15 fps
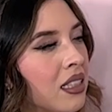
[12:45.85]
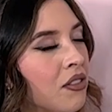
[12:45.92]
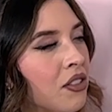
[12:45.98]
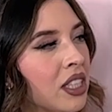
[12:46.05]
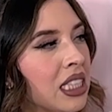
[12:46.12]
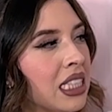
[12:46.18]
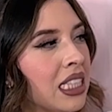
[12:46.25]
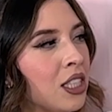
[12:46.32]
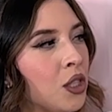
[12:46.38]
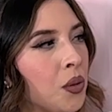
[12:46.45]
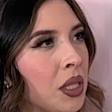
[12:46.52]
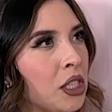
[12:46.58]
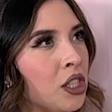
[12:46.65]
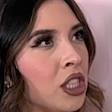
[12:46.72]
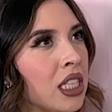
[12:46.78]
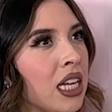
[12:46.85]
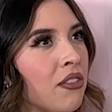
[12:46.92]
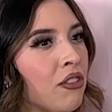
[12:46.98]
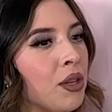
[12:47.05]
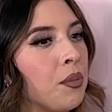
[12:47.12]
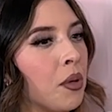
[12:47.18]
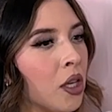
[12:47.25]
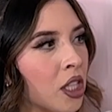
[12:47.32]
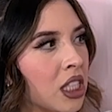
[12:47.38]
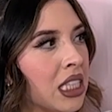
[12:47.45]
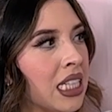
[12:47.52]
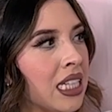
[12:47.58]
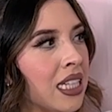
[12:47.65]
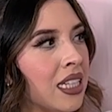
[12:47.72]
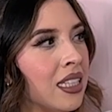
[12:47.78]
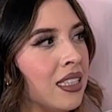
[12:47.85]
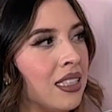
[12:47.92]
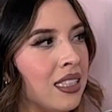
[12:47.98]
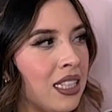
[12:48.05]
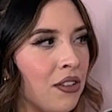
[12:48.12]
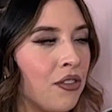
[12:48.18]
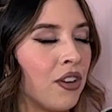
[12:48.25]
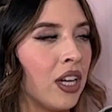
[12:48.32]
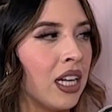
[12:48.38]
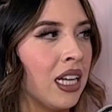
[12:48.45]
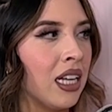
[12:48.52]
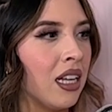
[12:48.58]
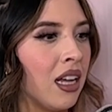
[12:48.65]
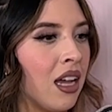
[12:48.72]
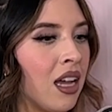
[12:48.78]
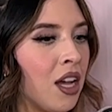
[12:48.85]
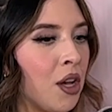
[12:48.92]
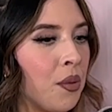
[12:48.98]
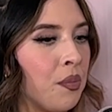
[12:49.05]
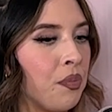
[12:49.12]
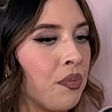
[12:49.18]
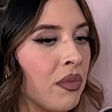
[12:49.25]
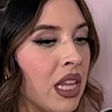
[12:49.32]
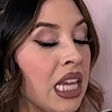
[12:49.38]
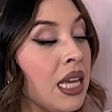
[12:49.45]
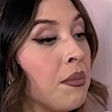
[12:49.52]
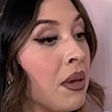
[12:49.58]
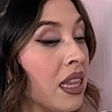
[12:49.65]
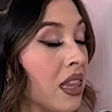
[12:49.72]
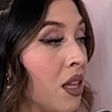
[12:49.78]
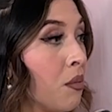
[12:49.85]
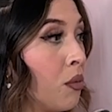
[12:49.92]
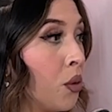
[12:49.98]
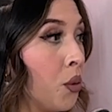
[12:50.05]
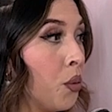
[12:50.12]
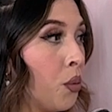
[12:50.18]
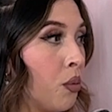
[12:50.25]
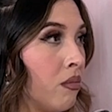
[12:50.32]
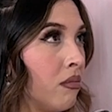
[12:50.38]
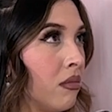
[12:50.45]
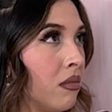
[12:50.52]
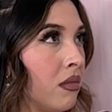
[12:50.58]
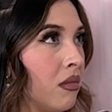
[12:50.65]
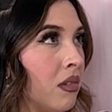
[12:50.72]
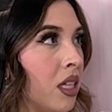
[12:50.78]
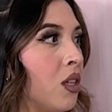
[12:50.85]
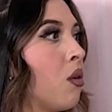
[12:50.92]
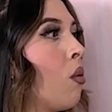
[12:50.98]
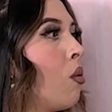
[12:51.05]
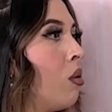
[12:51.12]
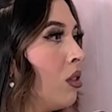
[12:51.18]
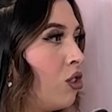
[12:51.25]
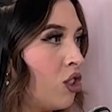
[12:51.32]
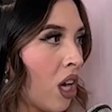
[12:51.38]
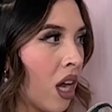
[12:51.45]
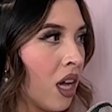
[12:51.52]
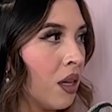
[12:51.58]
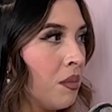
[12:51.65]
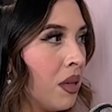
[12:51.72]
Every situation, every person is different. He met them through an old job.